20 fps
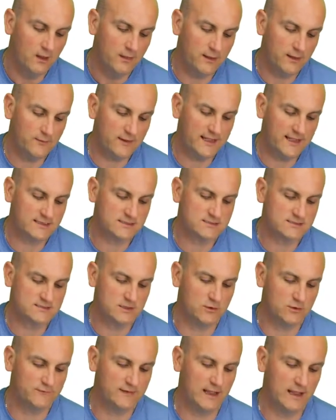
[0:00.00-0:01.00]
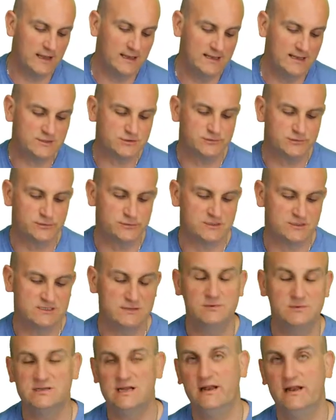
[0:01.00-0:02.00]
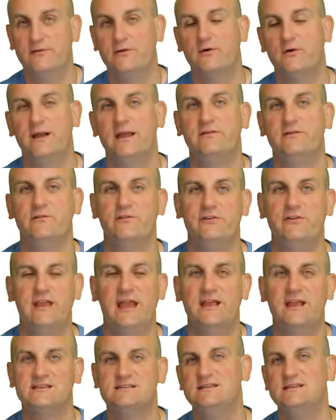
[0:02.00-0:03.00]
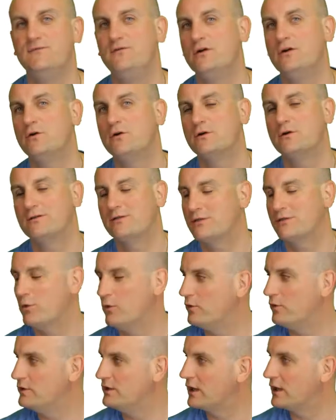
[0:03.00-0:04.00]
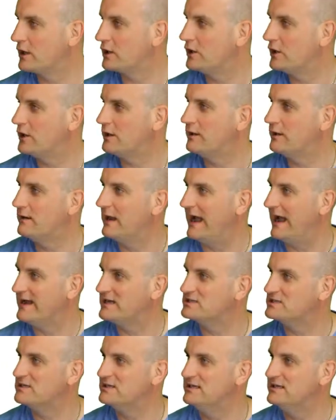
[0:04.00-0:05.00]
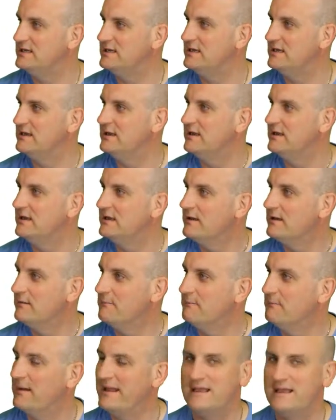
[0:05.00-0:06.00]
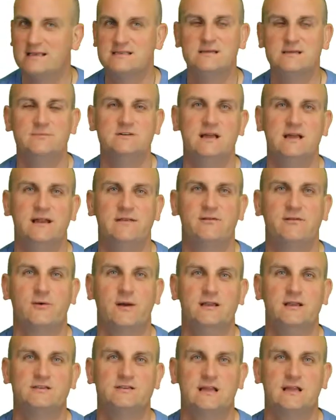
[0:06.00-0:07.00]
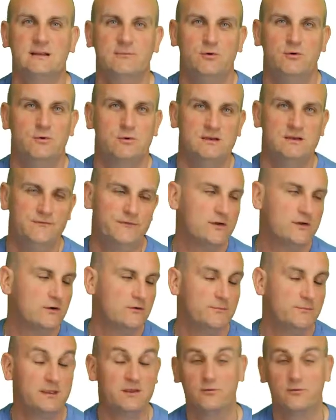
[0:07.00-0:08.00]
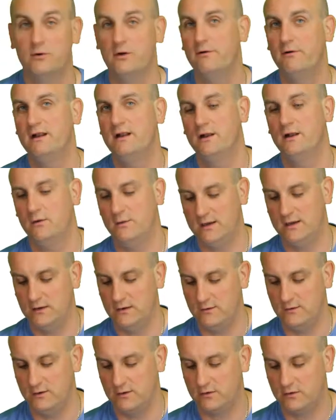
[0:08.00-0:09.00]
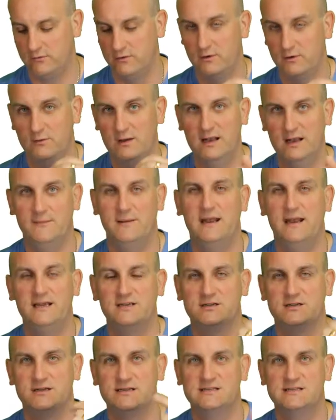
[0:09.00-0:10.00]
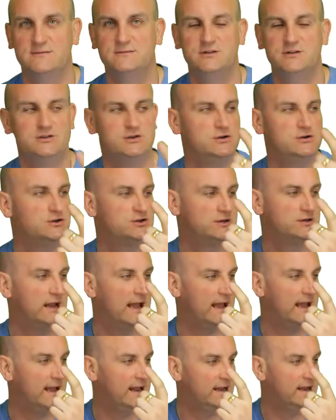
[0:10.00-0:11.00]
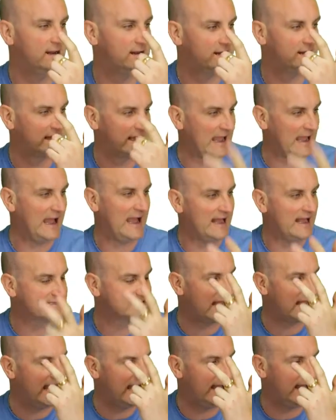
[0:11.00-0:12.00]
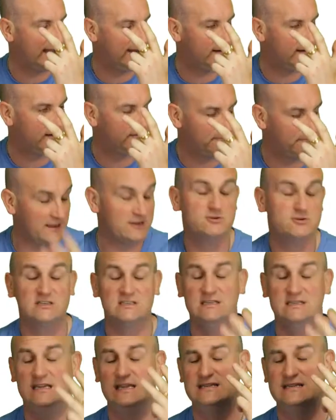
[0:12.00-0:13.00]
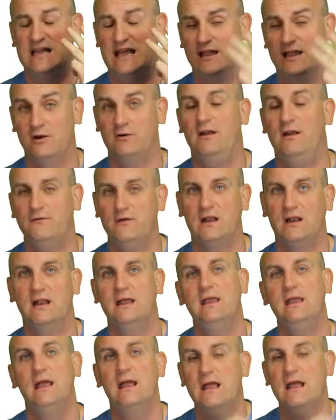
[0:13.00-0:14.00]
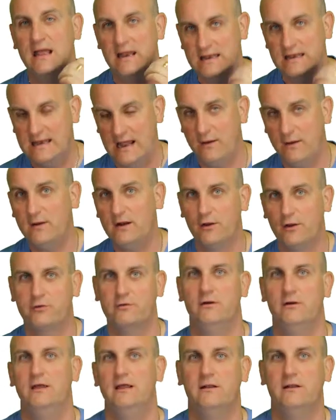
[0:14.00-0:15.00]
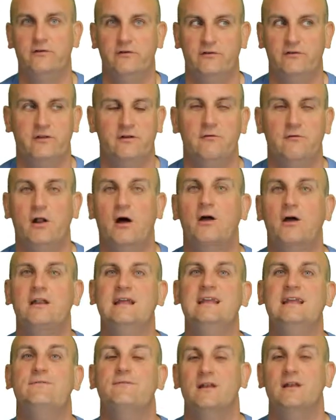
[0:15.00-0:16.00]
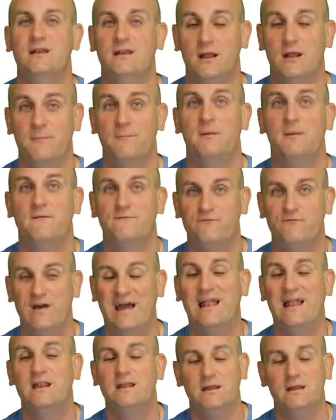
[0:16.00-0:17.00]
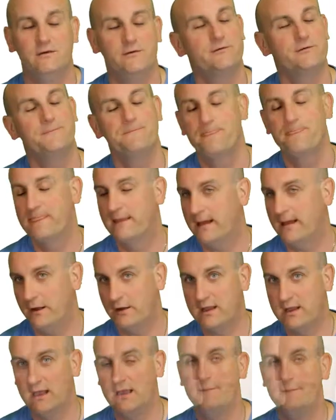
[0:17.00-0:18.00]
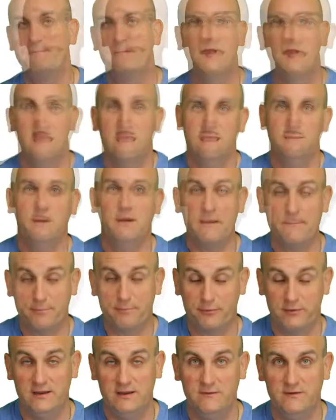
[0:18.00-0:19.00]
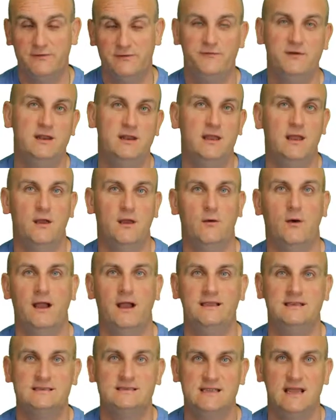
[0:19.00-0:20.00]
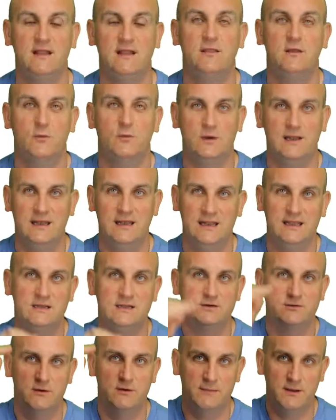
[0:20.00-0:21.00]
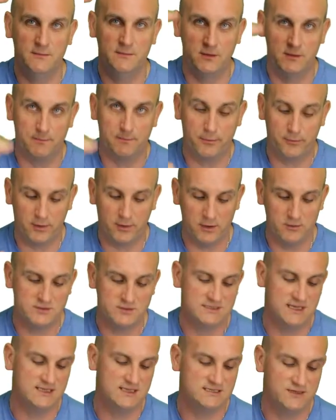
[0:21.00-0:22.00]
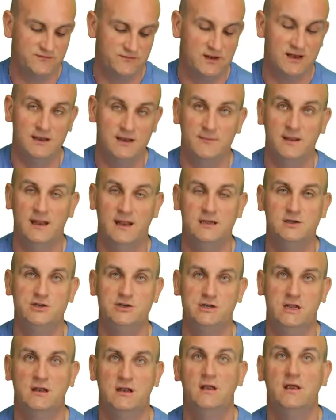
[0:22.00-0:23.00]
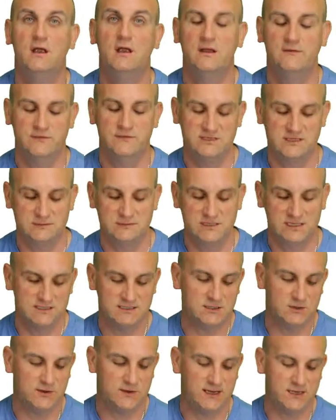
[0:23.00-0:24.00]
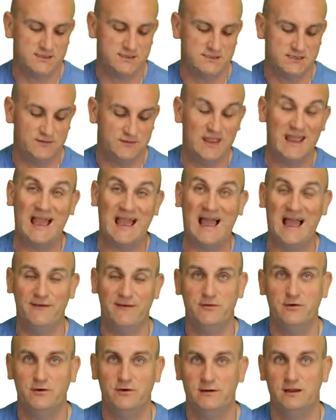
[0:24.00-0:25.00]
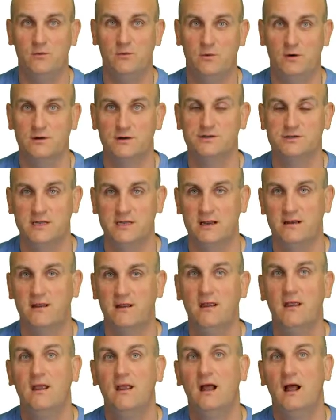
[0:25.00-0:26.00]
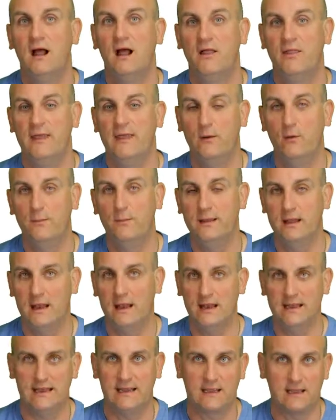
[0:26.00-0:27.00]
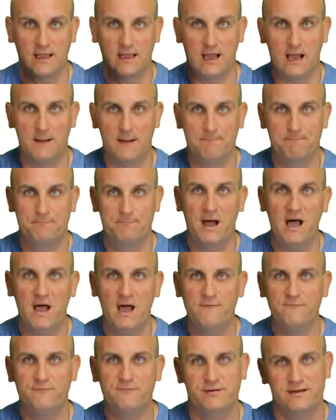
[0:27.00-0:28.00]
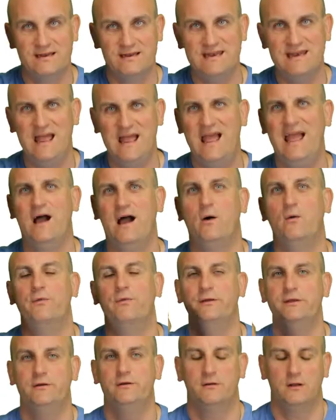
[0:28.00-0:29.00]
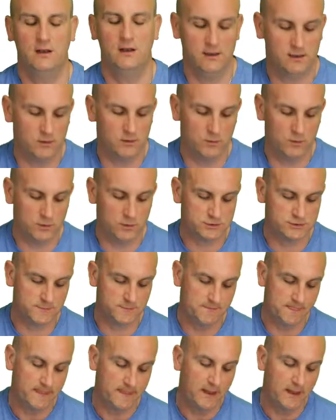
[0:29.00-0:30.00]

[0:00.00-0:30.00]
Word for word: Then we get to solving literal simultaneous equations. Yes, as if you thought you couldn't actually make simultaneous equations any more difficult because we already know we can do it through elimination and substitution and CAS and matrices and graphically. Now we're going to throw it in such that there aren't even number values. Okay, in my previous video, I said that we need to remember the process of elimination for simultaneous equations. If you haven't already watched it, uh, there will be a link above now that you can click and watch.